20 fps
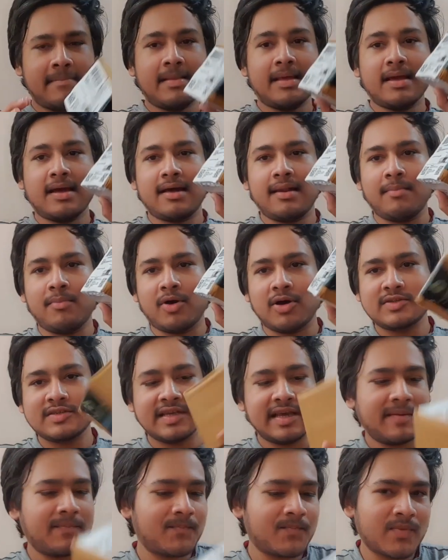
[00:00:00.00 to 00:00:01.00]

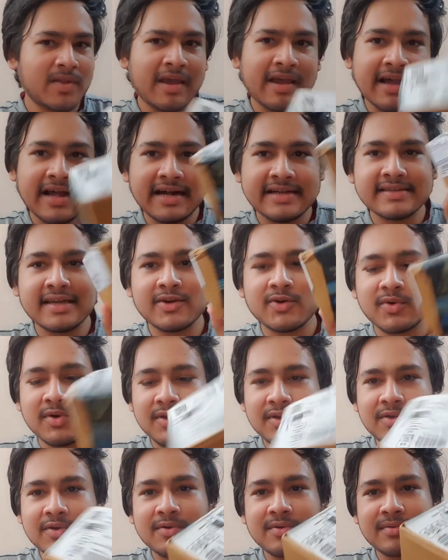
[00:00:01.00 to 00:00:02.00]
unboxing. As I told
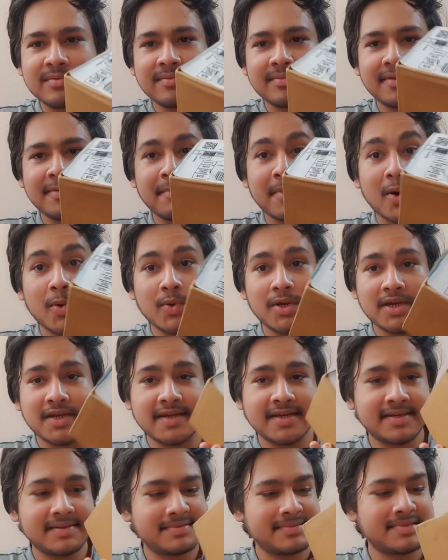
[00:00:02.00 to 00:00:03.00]
you, the mount
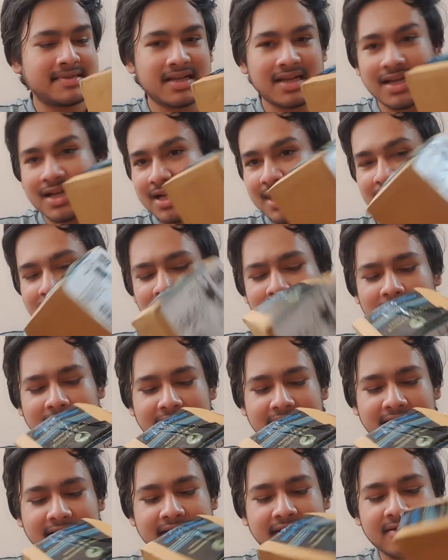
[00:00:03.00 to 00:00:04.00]
not
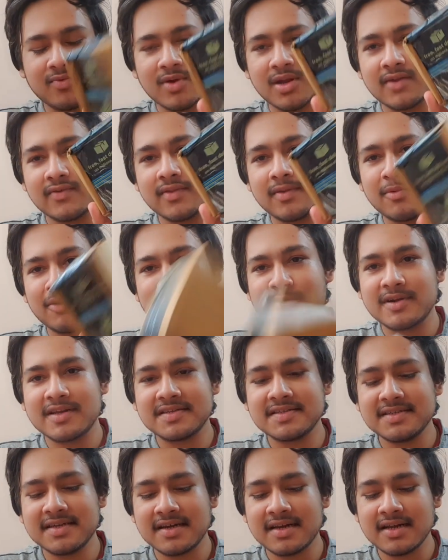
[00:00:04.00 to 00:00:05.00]
yet here. One of the mount
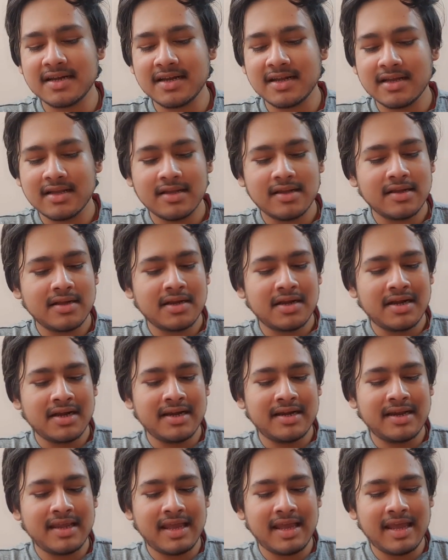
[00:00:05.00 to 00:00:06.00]
is here.
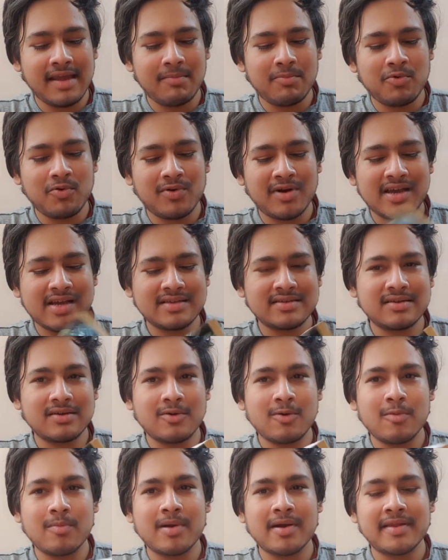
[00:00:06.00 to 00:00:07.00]
It came 2 days
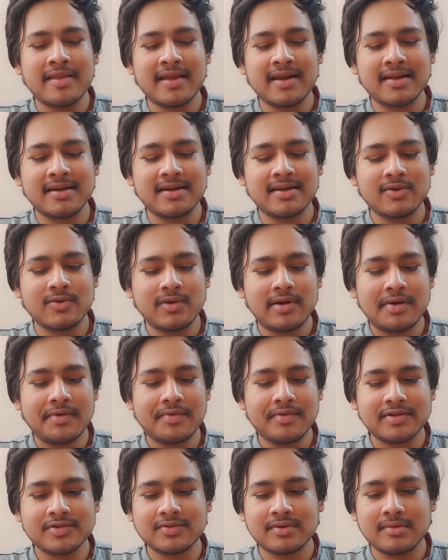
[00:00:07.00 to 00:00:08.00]
ago, but then I had no
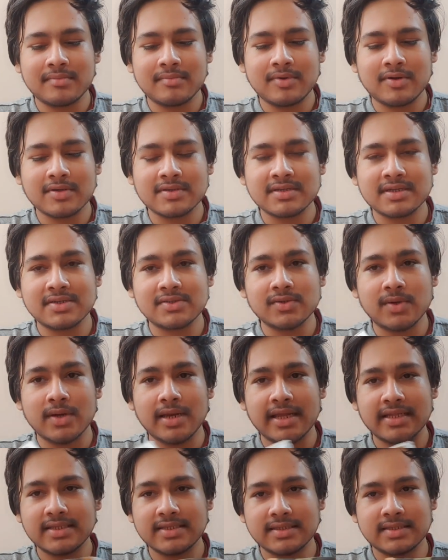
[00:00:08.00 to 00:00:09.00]
interest to unbox it, so
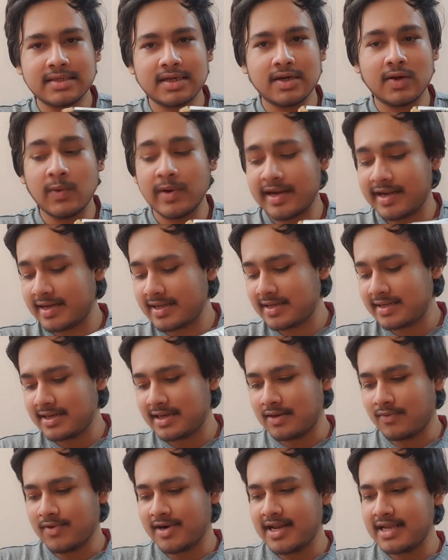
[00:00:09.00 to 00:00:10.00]
let's do it.
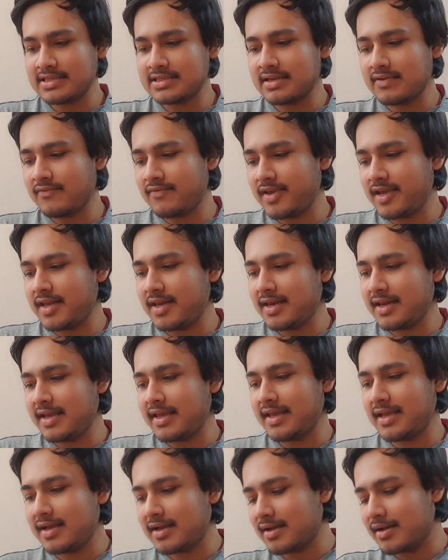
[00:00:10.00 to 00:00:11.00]
Nowadays I feel like
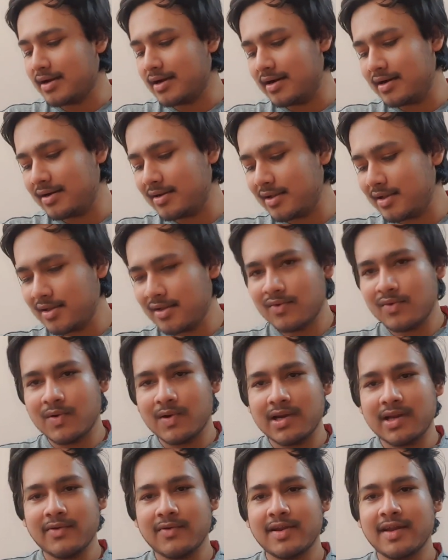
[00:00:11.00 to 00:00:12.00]

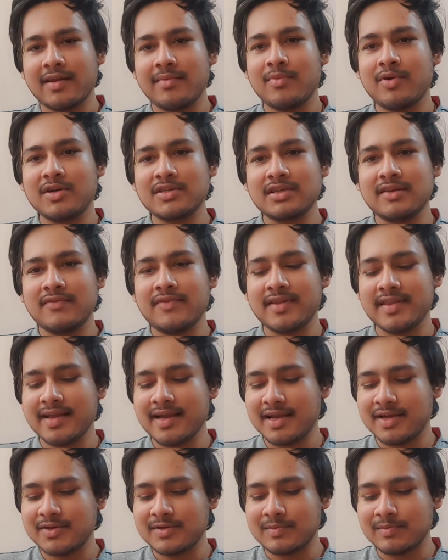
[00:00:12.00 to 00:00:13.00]
whatever I unbox, everything
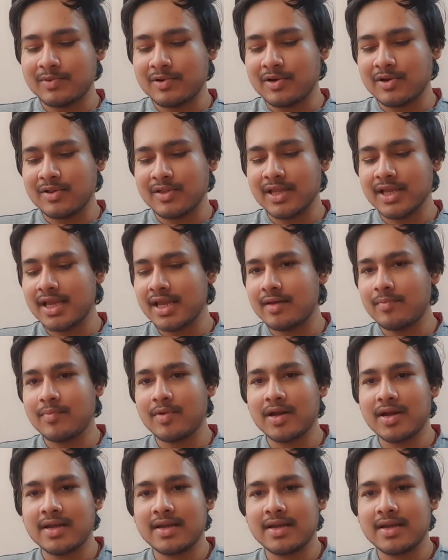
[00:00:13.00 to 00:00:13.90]
I should put on the camera.